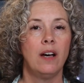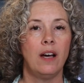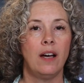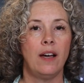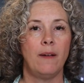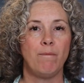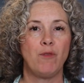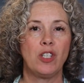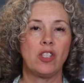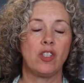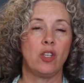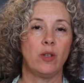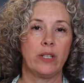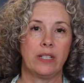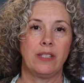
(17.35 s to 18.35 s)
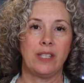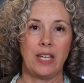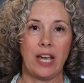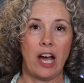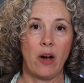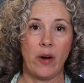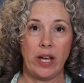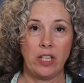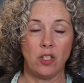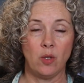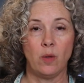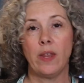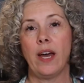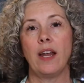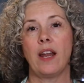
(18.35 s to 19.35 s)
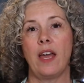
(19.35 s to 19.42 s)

um, just so you can see how I do that.